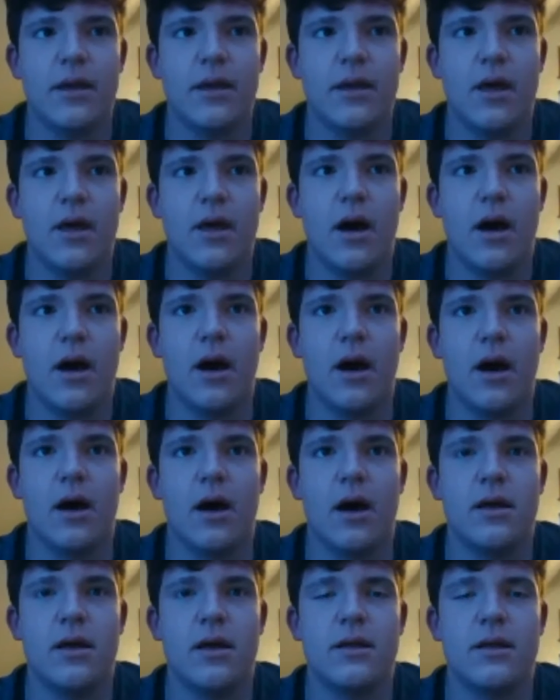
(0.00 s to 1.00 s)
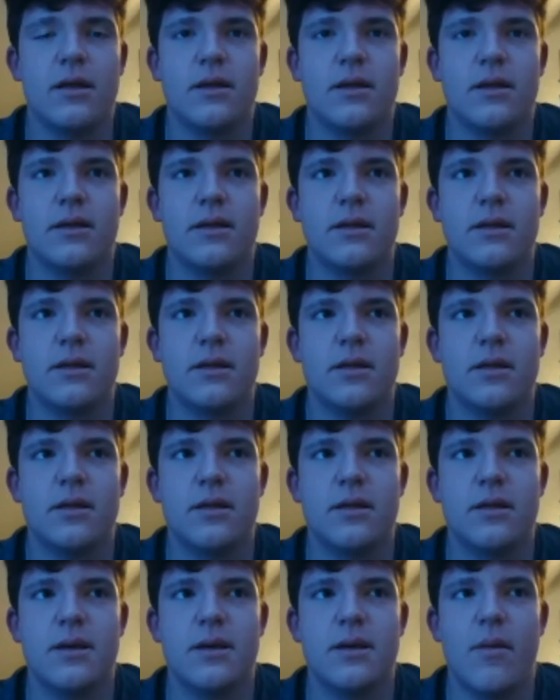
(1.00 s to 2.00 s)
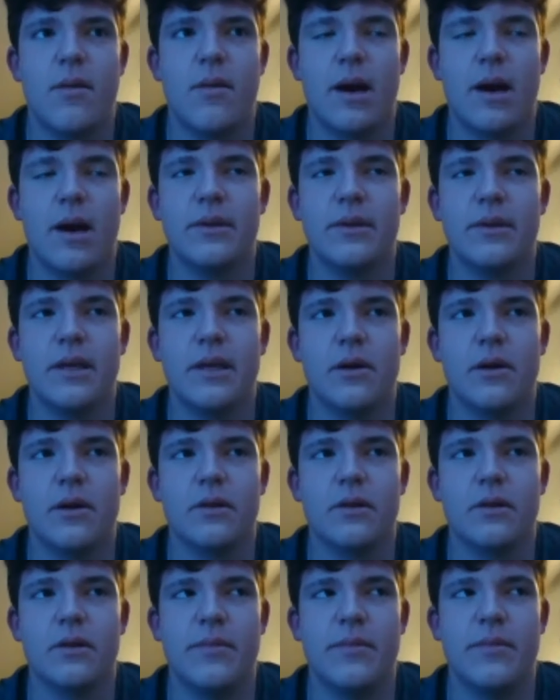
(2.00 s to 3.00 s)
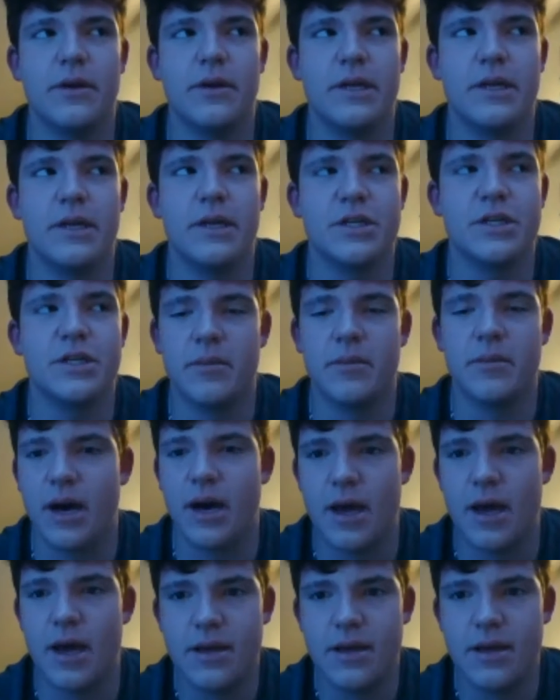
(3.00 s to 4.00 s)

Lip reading: the ability to jump high.